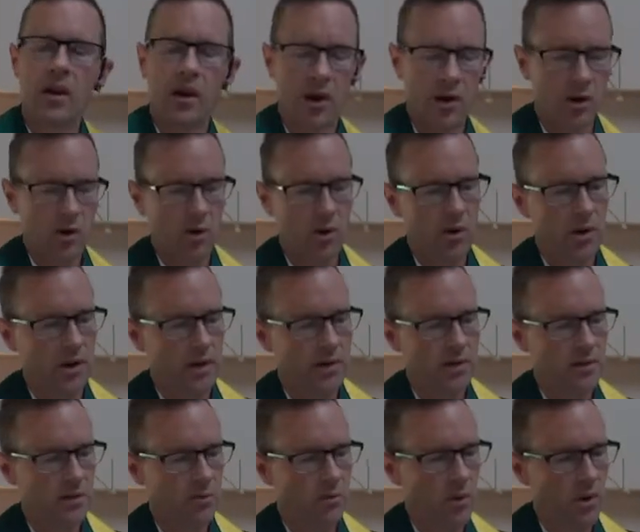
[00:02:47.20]
according
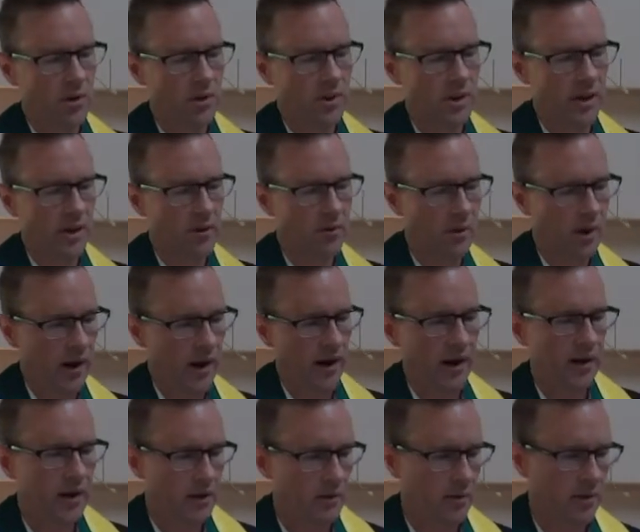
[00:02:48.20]
to what they were
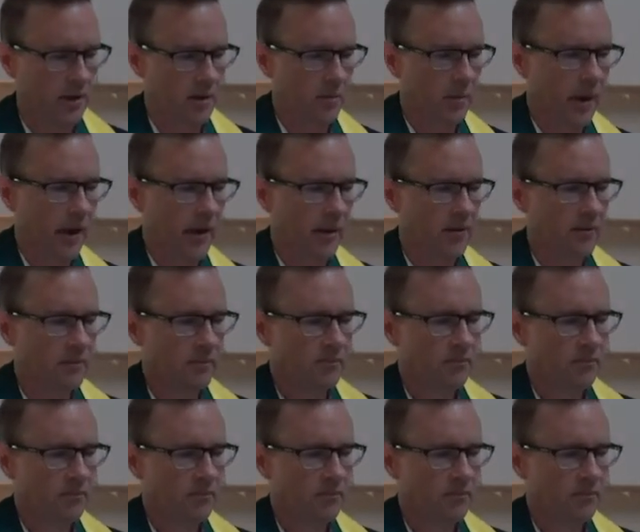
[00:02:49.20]
arguing about.